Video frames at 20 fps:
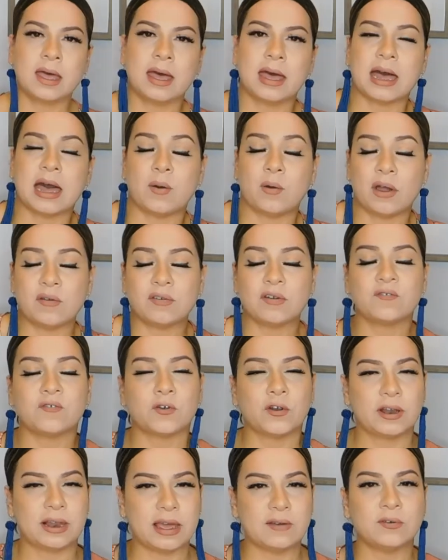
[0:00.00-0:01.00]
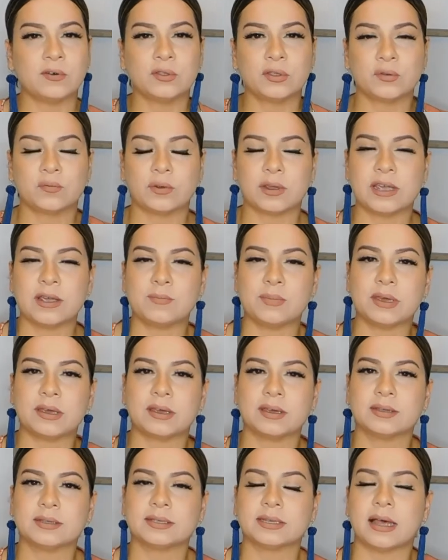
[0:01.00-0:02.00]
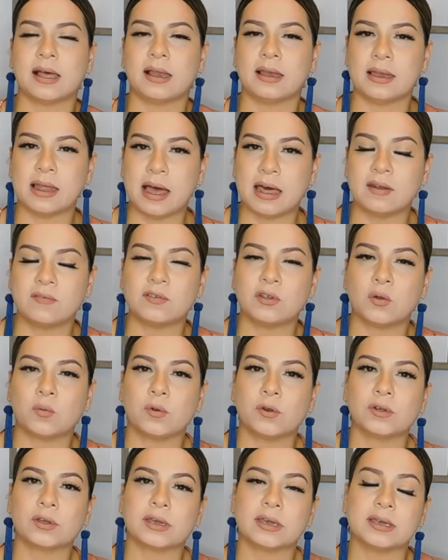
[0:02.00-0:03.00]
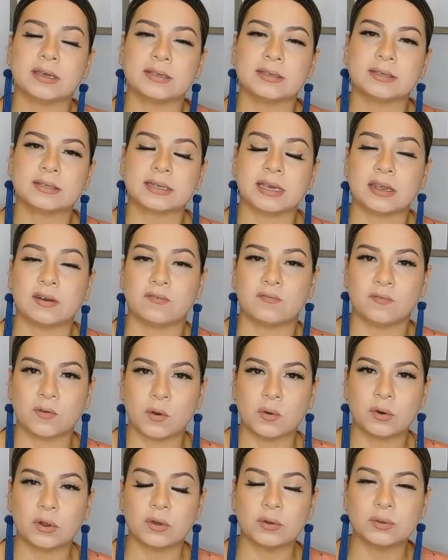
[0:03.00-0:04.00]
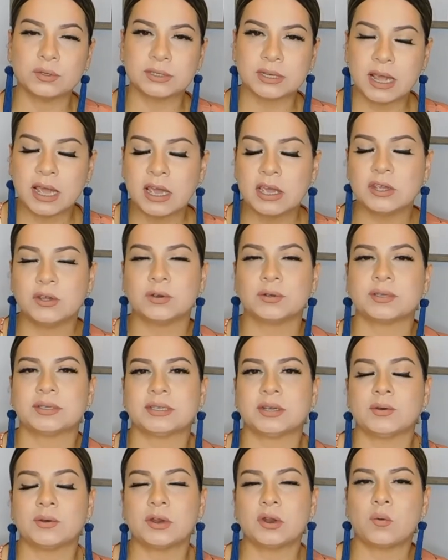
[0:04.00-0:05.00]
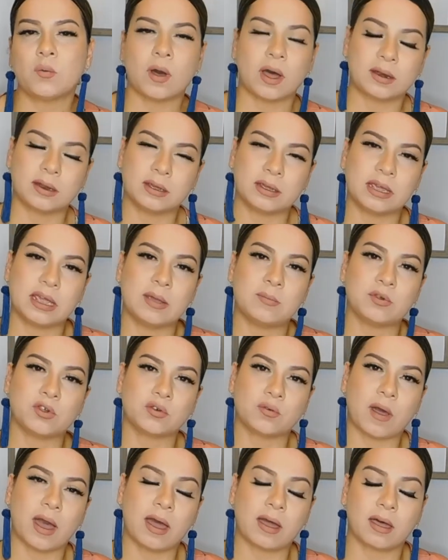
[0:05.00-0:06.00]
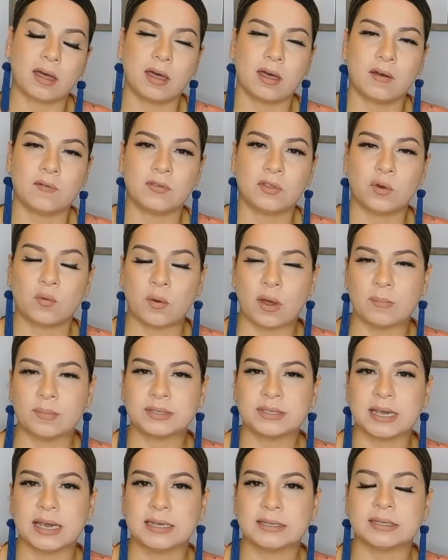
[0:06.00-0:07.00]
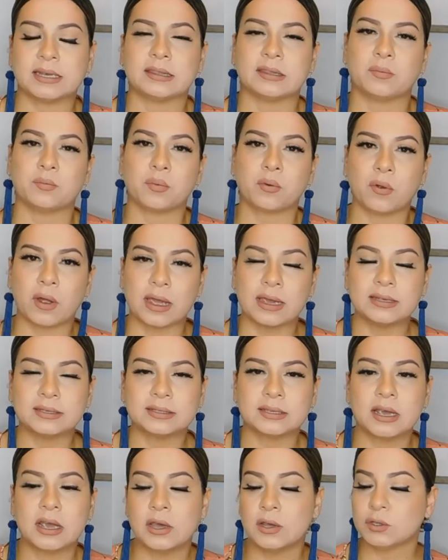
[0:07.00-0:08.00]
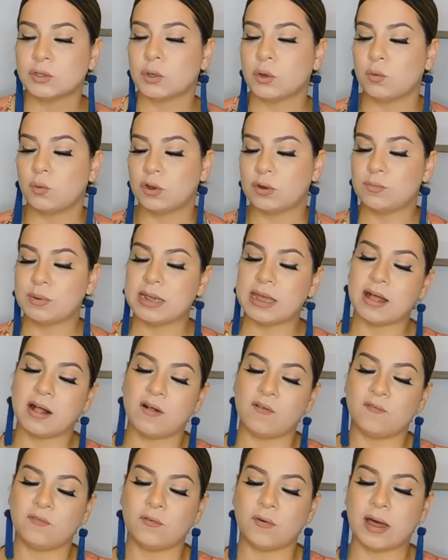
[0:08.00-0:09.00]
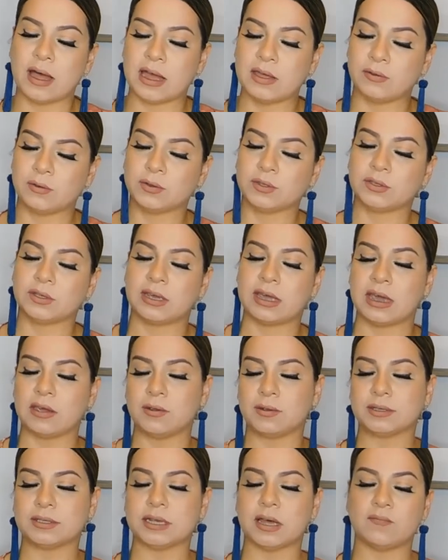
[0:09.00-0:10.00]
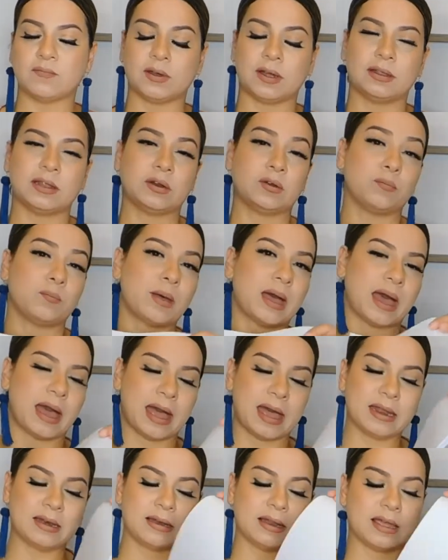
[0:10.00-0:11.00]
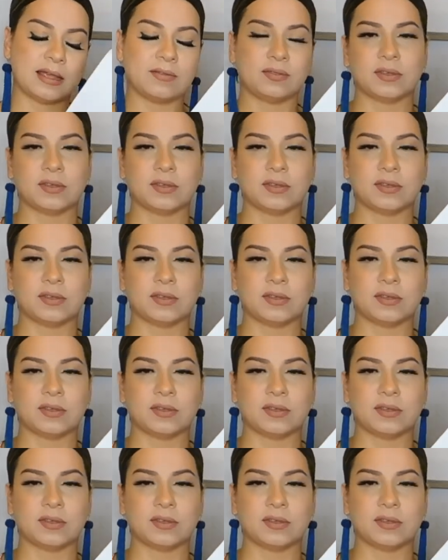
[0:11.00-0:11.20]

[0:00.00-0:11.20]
However, for level 3, because a lot of your work is in photos, you're still going to want to keep track of the websites and the price. So it would be helpful either to get yourself a little pad like